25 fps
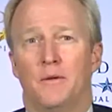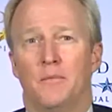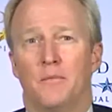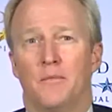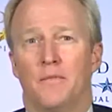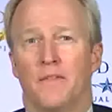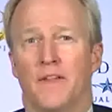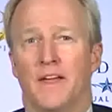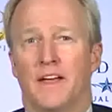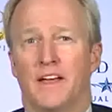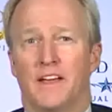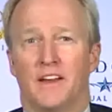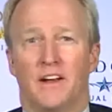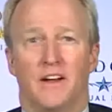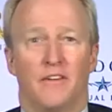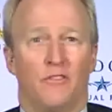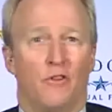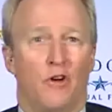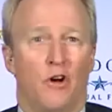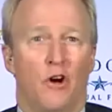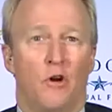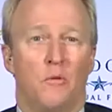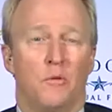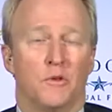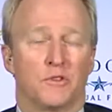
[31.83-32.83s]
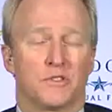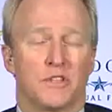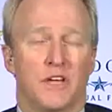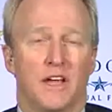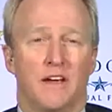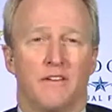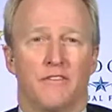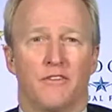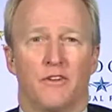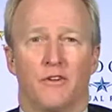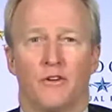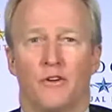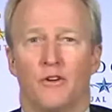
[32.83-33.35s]
they can almost
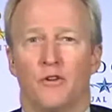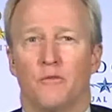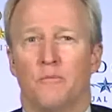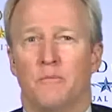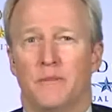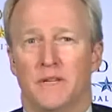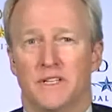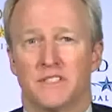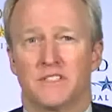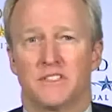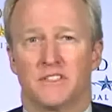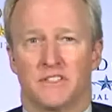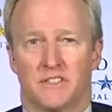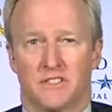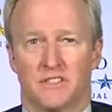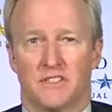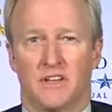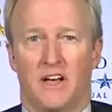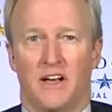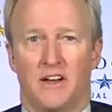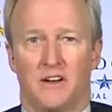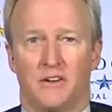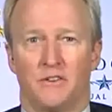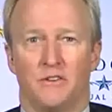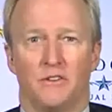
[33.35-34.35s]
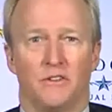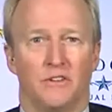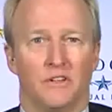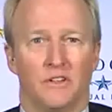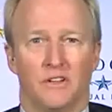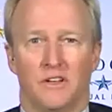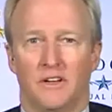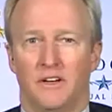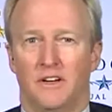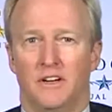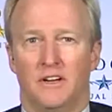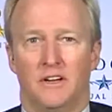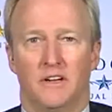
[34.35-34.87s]
have their own business
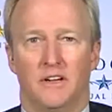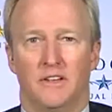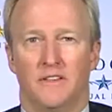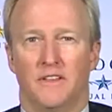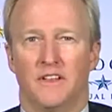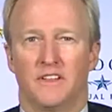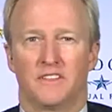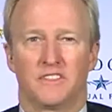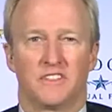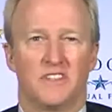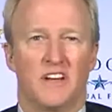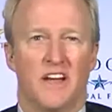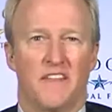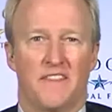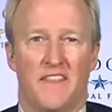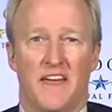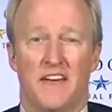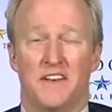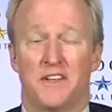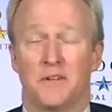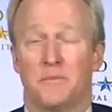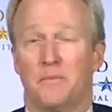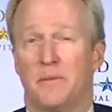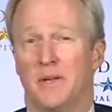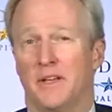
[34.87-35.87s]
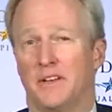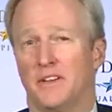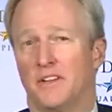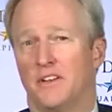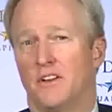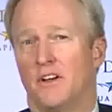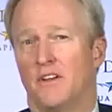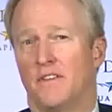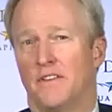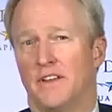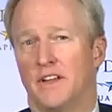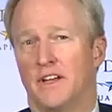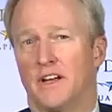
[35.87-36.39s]
cycle that's not that
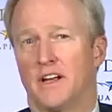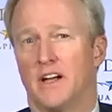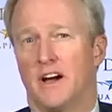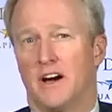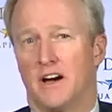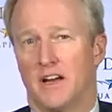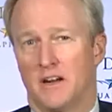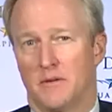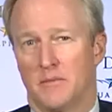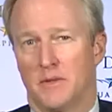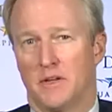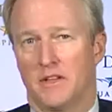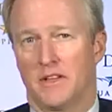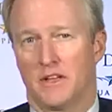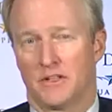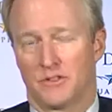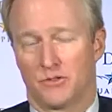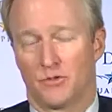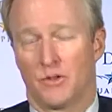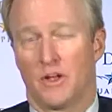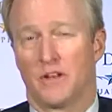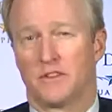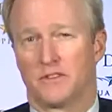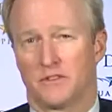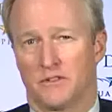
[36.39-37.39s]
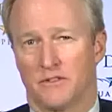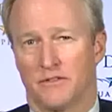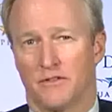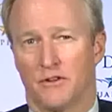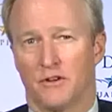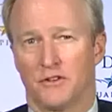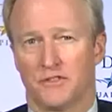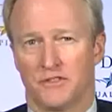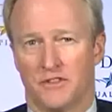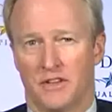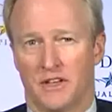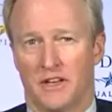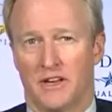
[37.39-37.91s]
dependent on the economy. That's the
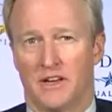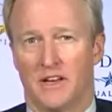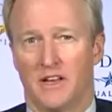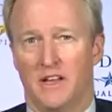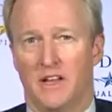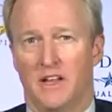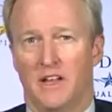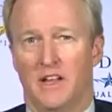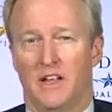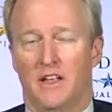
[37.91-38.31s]
first thing.